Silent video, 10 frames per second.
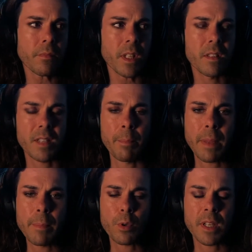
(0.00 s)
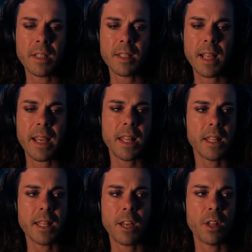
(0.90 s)
some people can say
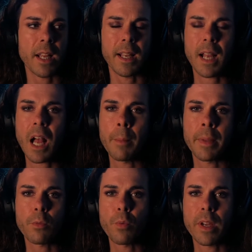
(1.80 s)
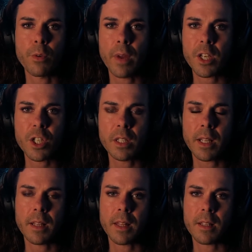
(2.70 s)
that they're like a karmic
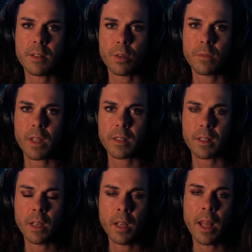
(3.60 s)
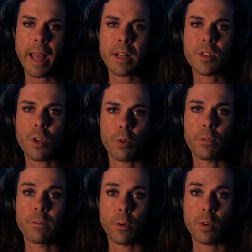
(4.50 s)
redirection. There's external
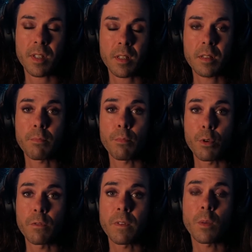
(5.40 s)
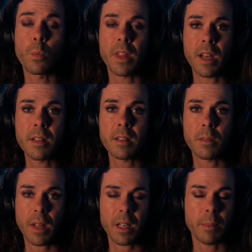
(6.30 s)
forces moving with us.
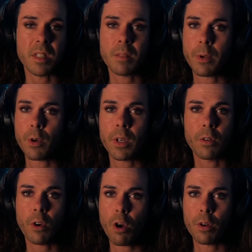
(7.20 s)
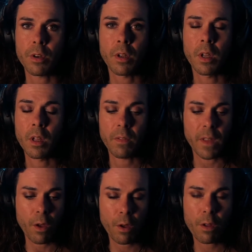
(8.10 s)
That could be spirit, God, the
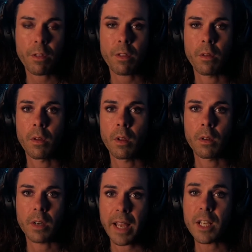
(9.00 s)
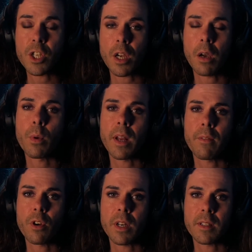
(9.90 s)
earth, nature,
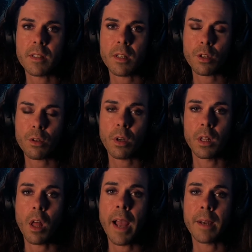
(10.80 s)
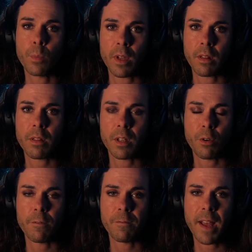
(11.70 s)
whatever it is that you align with in
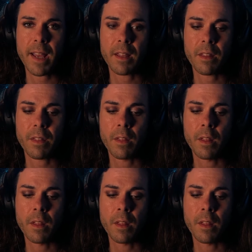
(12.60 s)
your faith.